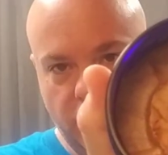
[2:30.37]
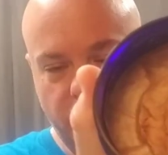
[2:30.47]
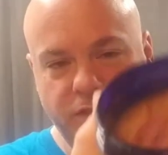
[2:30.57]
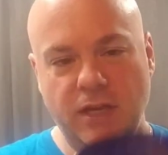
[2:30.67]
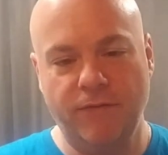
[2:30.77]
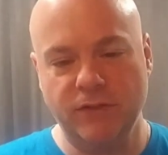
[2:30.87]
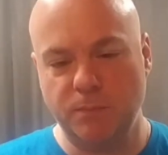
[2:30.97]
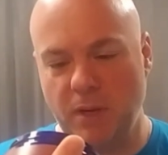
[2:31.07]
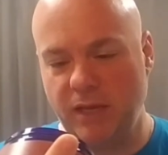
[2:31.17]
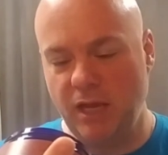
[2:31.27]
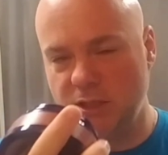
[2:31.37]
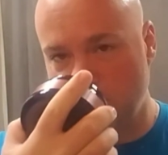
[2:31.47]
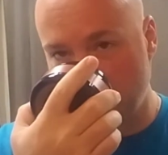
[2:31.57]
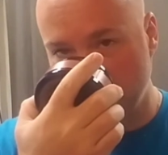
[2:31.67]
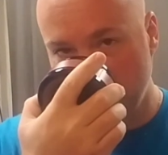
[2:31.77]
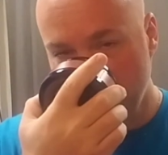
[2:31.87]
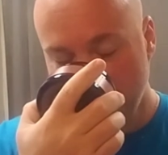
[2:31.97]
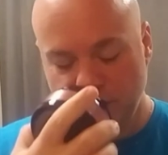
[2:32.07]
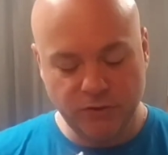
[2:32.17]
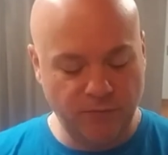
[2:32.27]
This stuff is by Katie's Bubbles
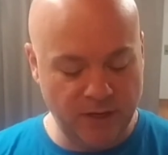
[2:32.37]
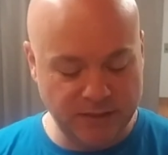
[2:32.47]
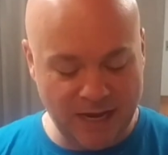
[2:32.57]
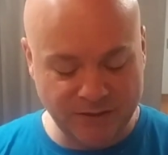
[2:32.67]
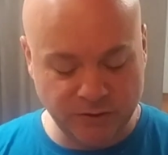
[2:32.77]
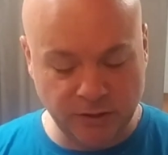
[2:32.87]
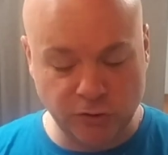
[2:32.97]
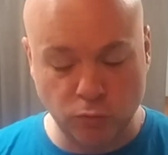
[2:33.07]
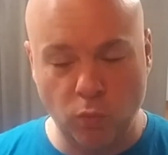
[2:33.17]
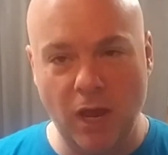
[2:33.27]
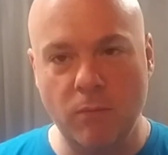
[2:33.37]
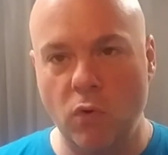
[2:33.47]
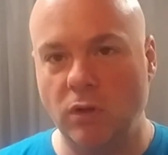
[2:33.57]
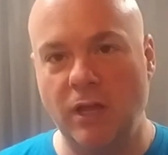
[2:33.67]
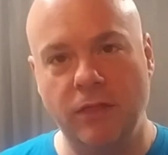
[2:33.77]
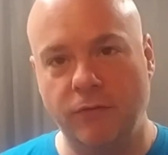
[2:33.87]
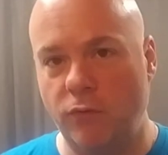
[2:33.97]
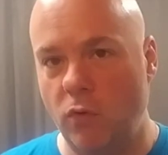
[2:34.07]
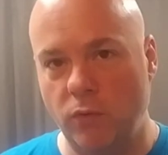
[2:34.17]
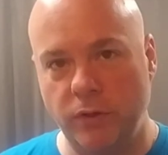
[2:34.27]
is fantastic. This is way more leather
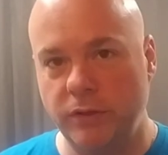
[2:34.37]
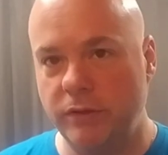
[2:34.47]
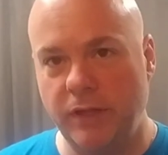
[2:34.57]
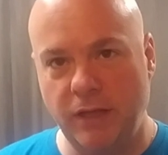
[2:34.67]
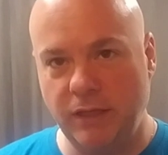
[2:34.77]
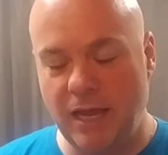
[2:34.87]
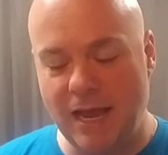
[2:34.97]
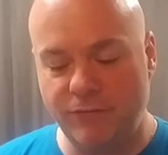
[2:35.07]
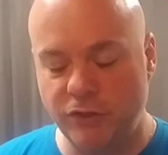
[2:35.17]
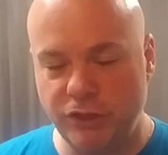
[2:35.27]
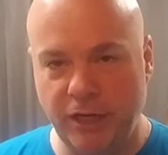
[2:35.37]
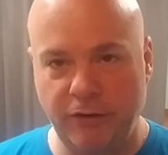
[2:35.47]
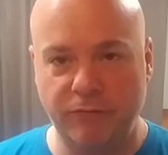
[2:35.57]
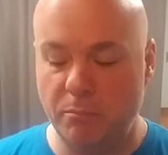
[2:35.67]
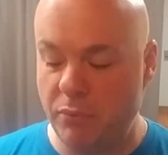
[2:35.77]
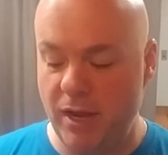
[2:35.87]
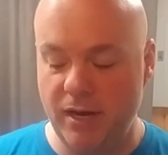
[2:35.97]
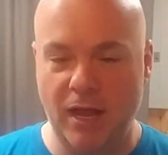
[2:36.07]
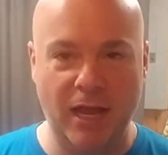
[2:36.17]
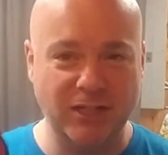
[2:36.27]
forward than the aftershave, but
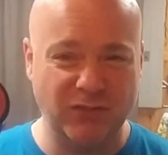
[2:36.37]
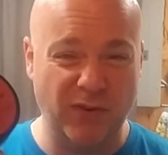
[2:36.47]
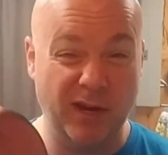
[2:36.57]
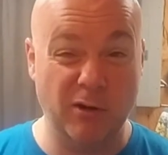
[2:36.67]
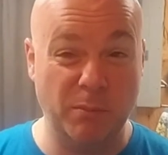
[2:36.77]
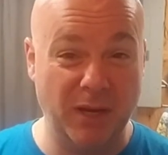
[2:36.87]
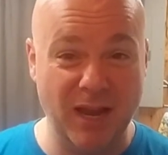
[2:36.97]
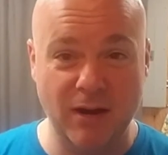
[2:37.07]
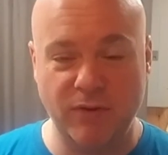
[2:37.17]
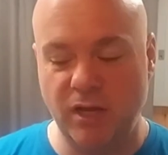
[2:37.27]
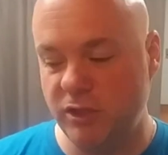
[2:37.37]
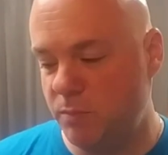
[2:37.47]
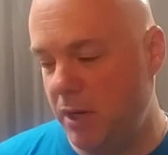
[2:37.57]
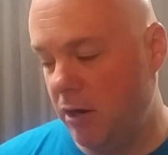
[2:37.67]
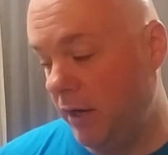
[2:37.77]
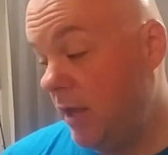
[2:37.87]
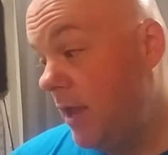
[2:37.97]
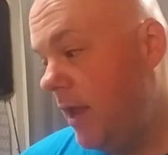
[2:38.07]
I just figured it would be kind of a nice pairing.